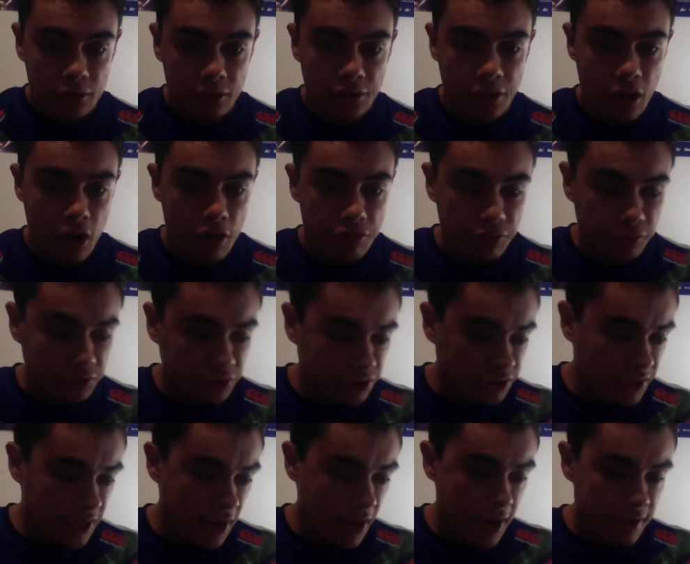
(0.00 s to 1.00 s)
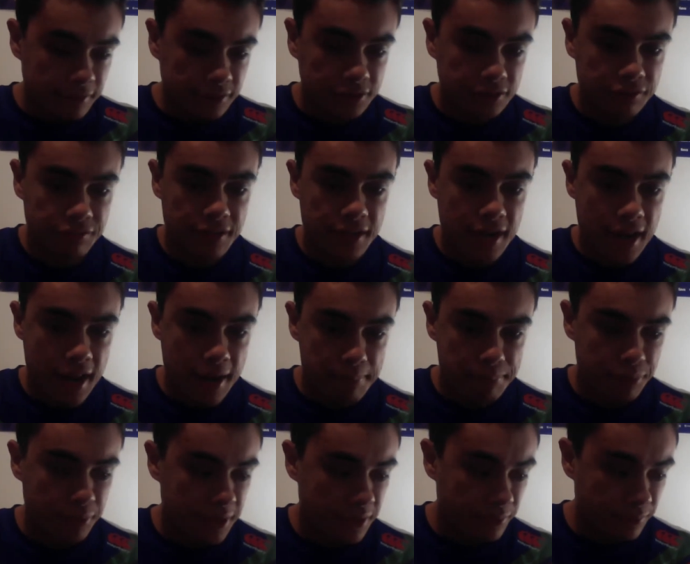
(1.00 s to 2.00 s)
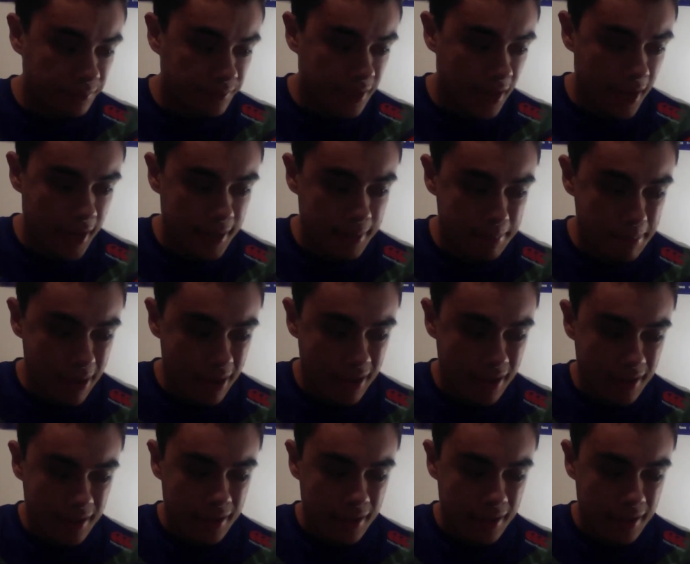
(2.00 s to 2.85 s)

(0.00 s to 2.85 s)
You know, I thought Chanel Harris-Tavita had a pretty good game